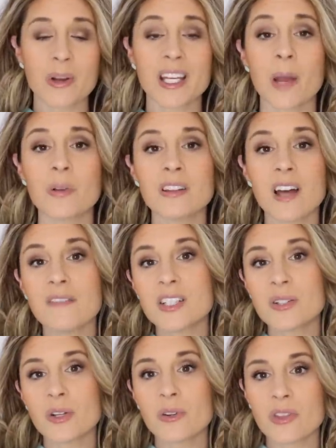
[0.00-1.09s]
And I would love to
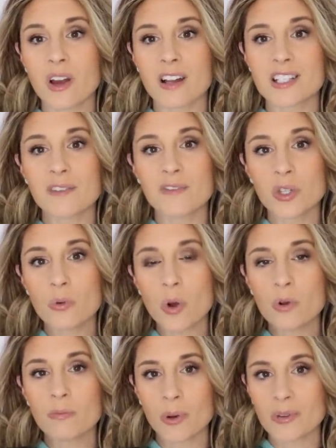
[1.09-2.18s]
know your thoughts. If you
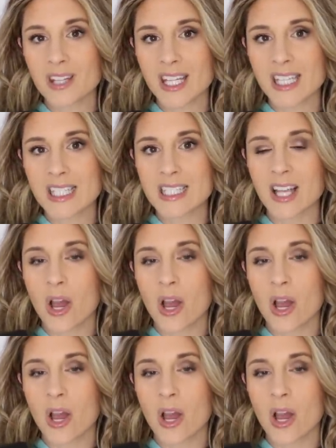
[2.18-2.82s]
own both of these,